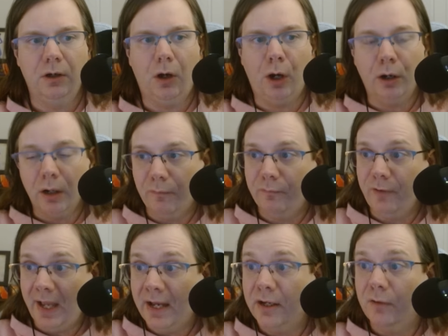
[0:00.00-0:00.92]
are a
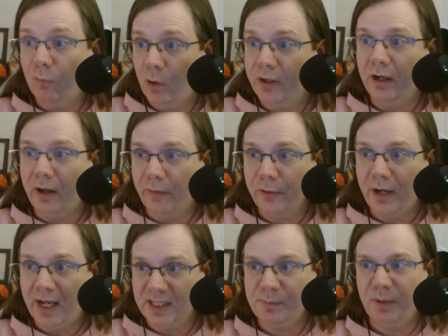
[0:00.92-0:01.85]
fan of one another
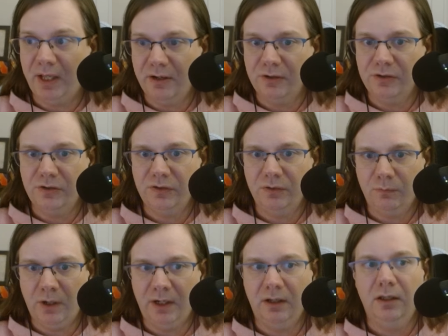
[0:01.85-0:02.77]
as players,
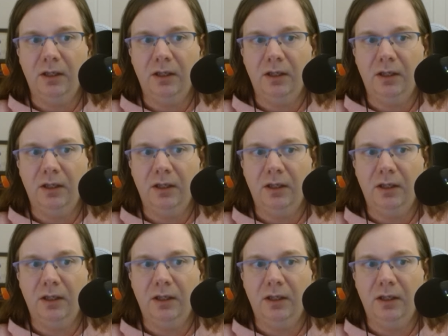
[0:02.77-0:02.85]
right?